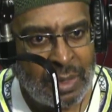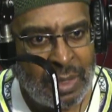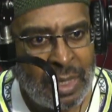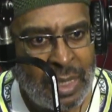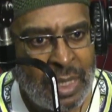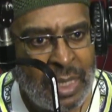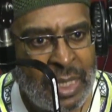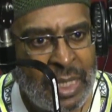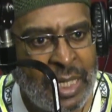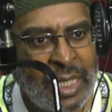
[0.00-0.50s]

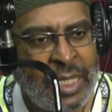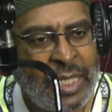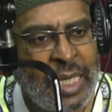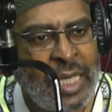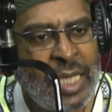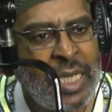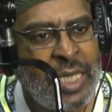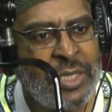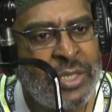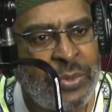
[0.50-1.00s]
Mm-hmm. In the
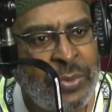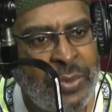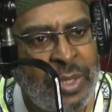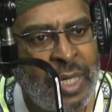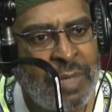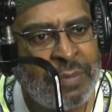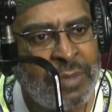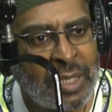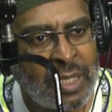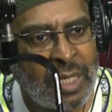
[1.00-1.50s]
history
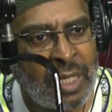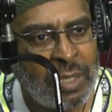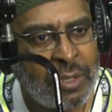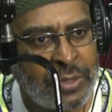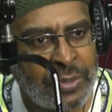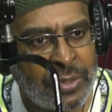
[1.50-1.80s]
of the country,